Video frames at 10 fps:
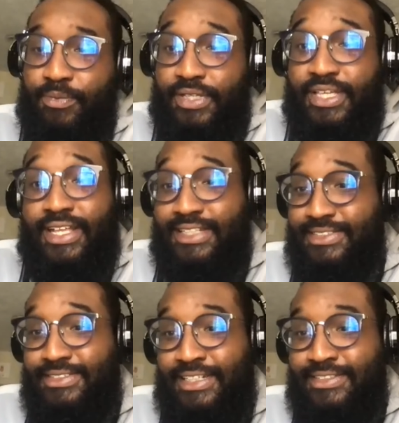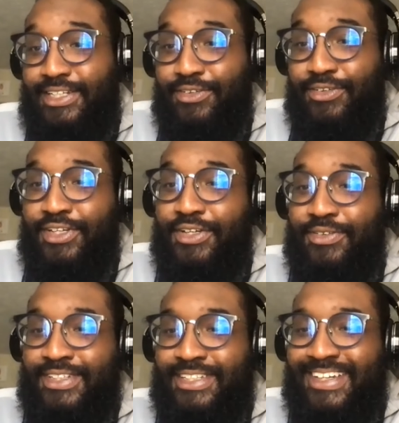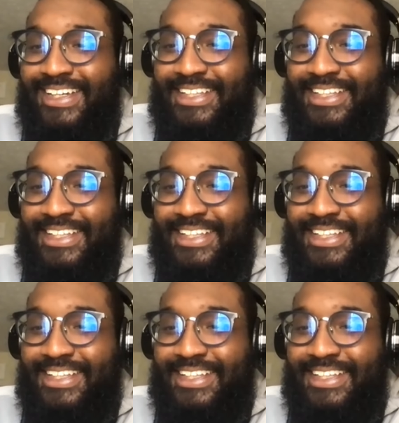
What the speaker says: But yeah, that sounds like a really good one. I like